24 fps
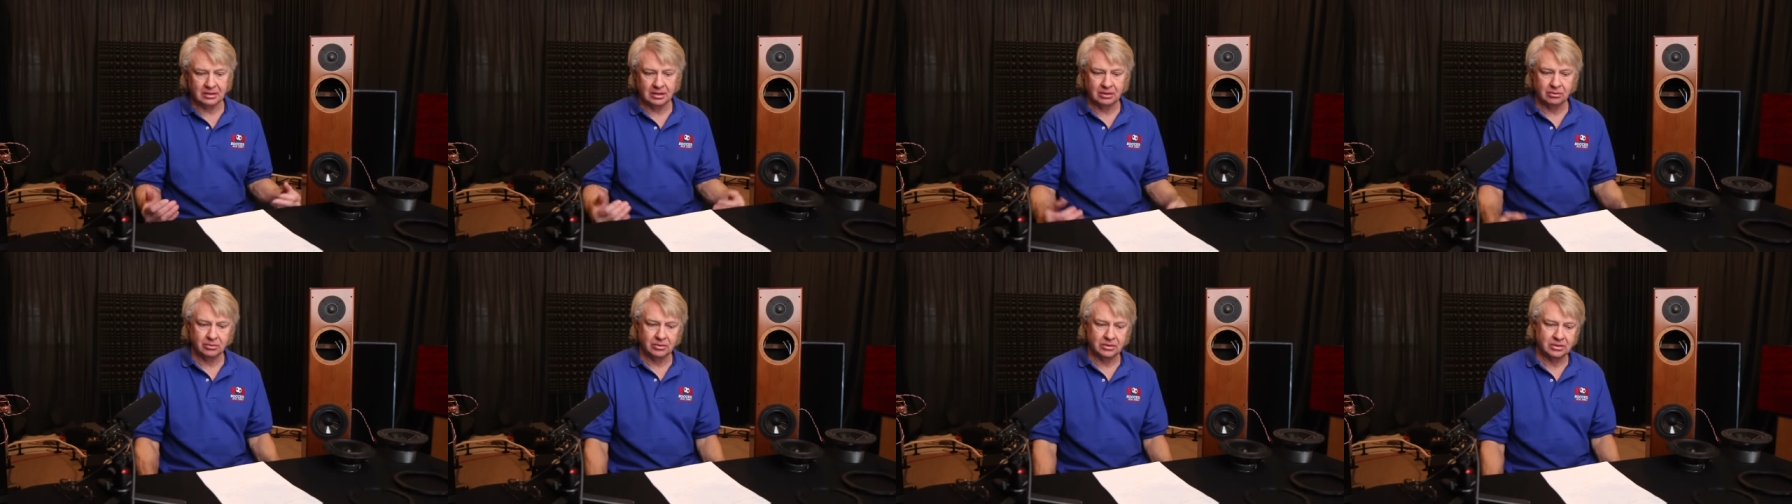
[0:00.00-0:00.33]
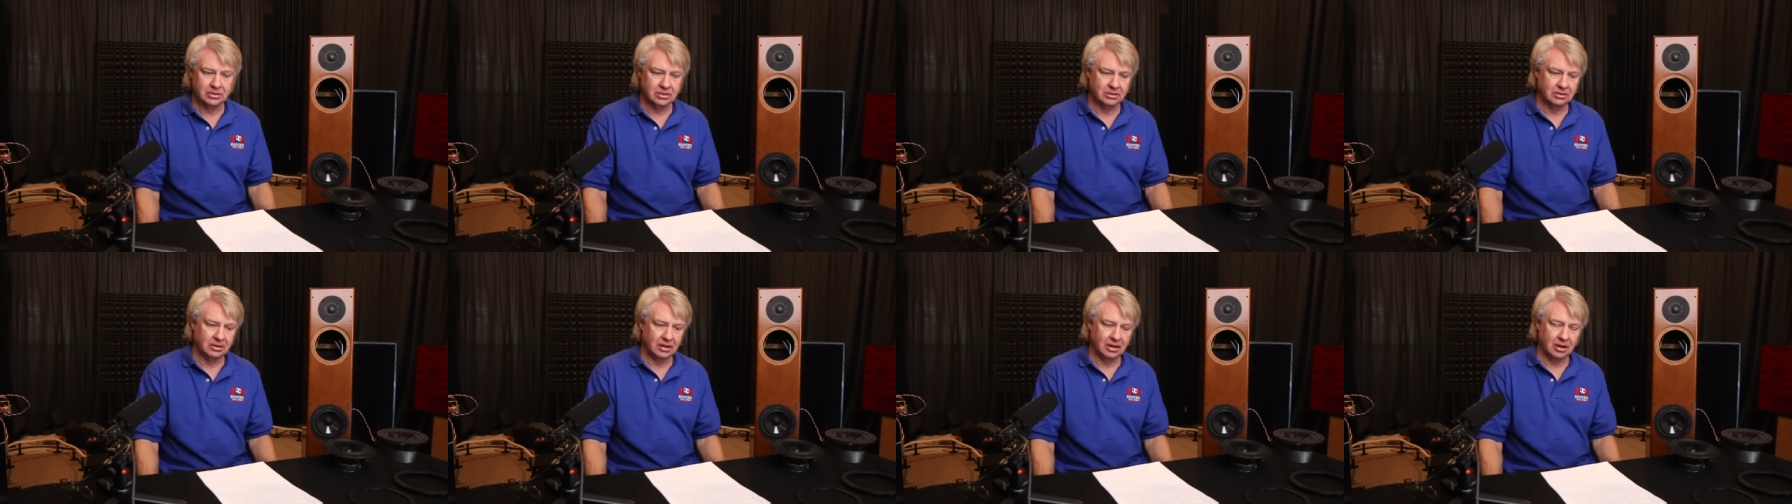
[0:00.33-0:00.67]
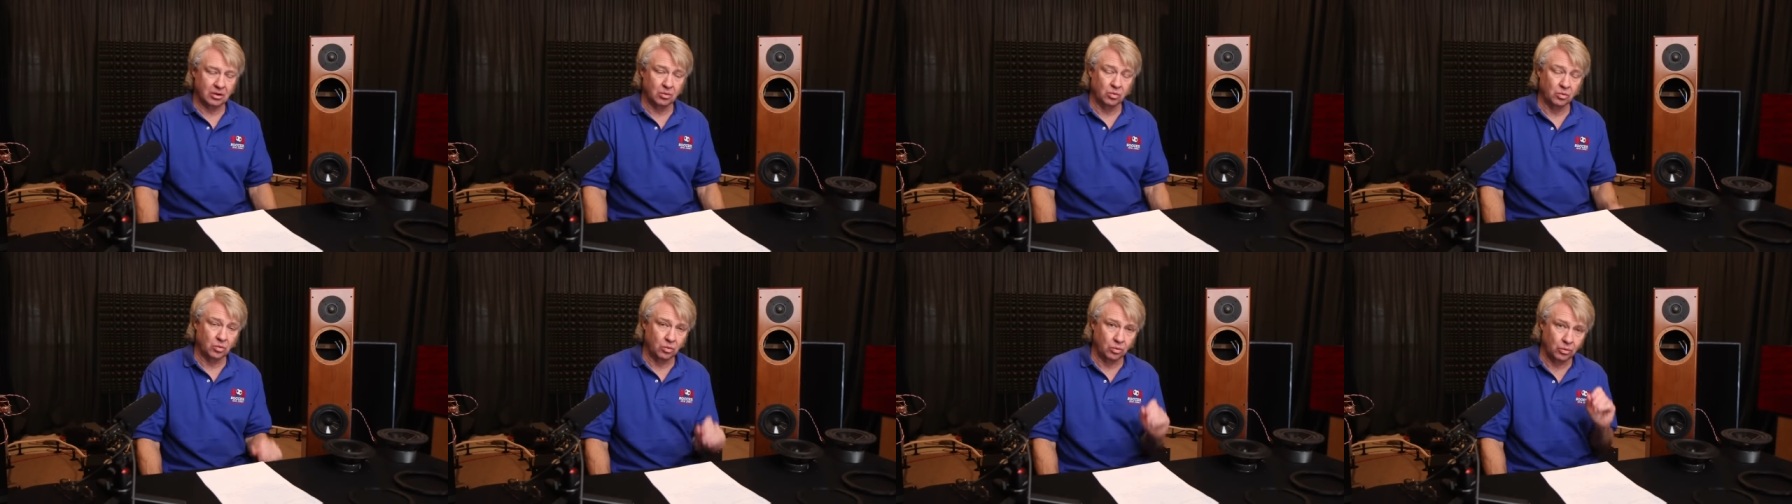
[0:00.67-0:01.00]
It was
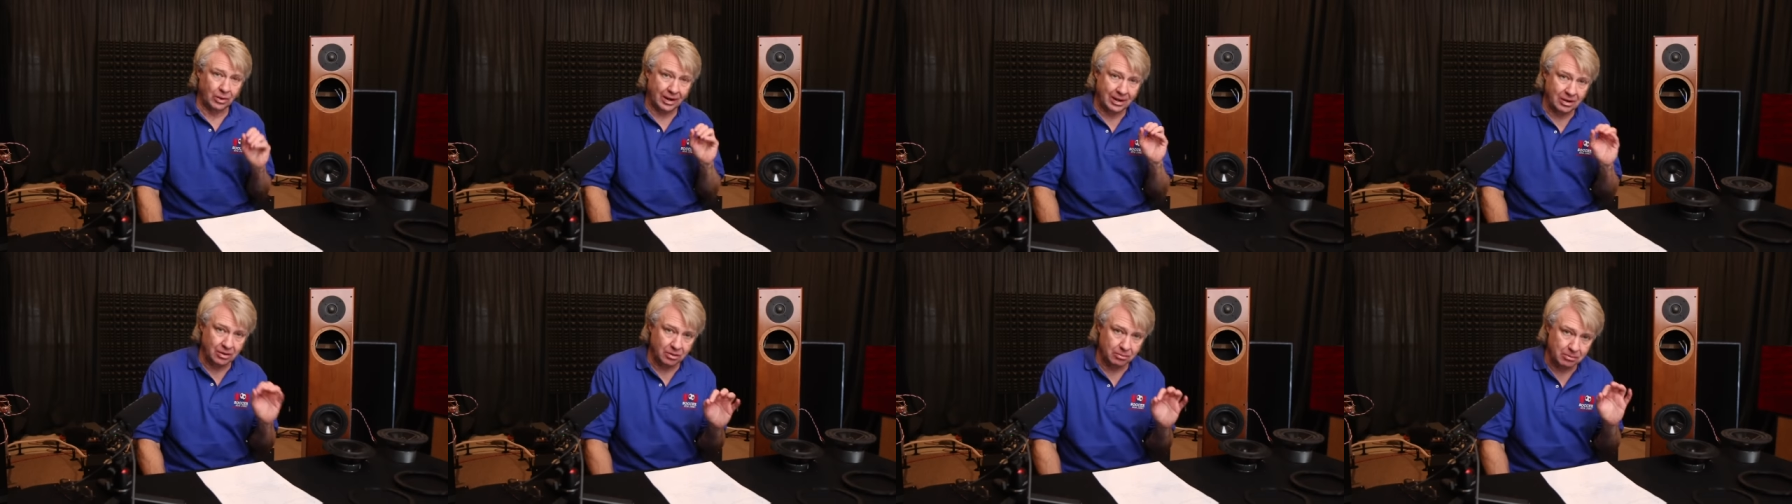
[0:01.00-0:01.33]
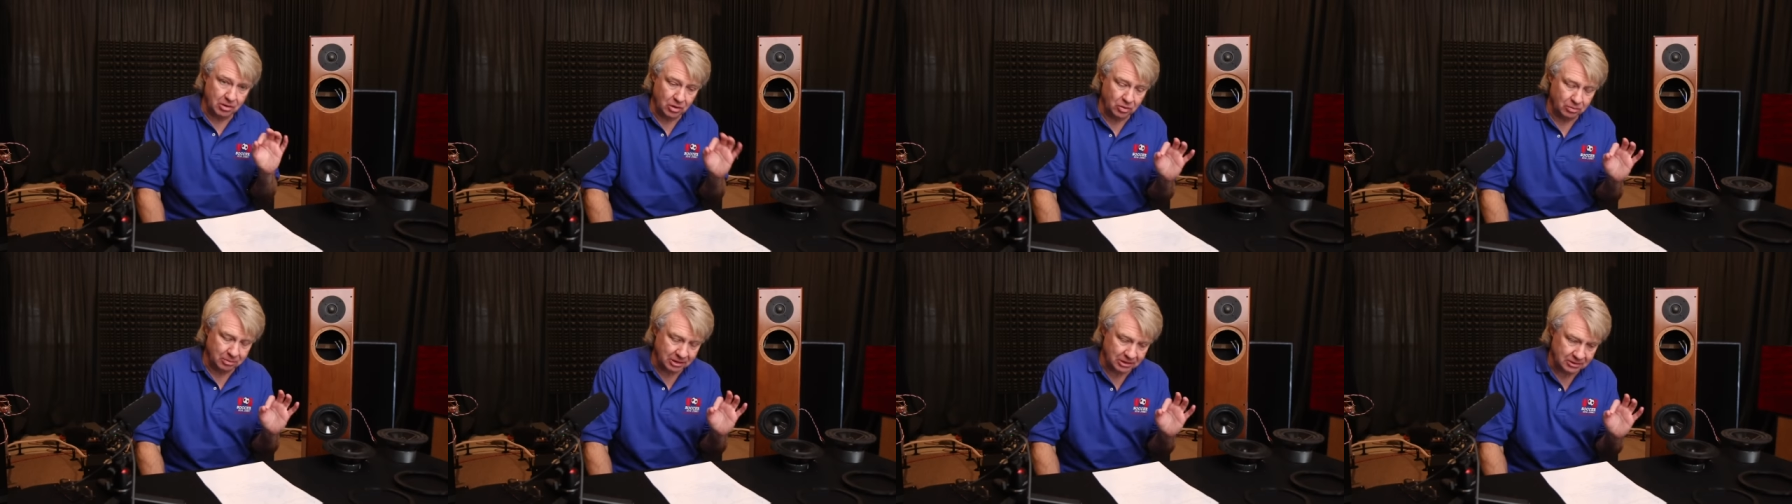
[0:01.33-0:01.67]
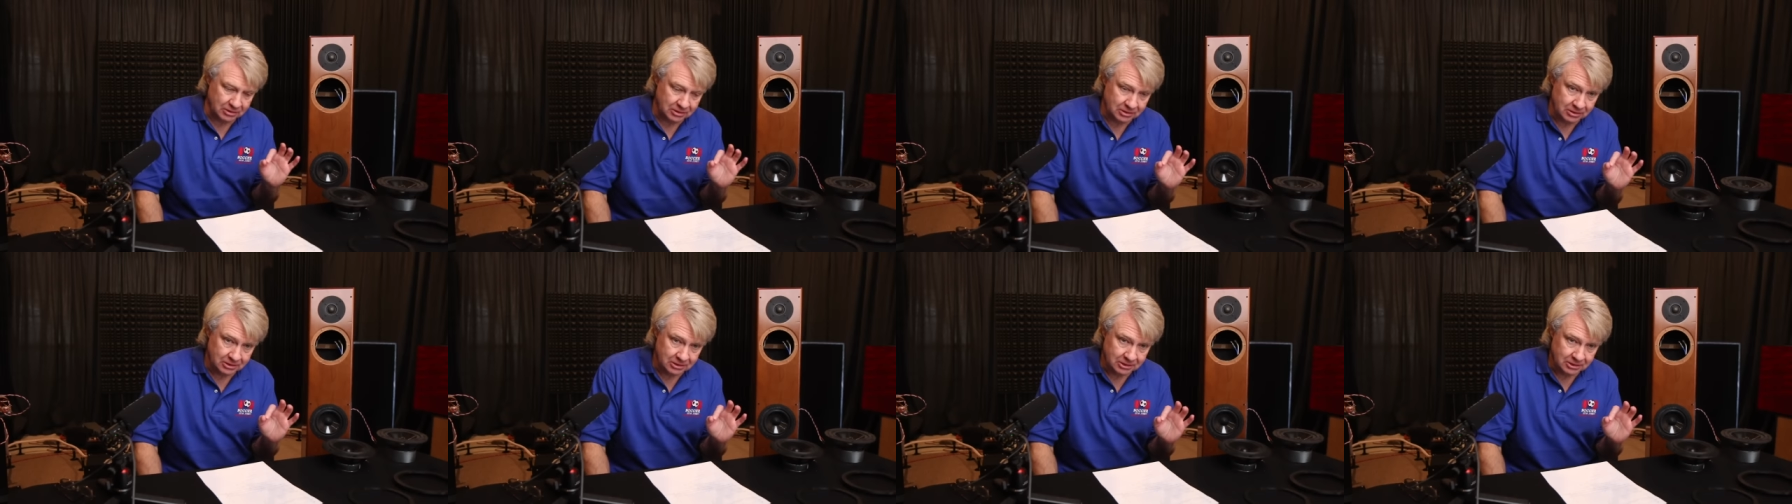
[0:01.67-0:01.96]
a rare moment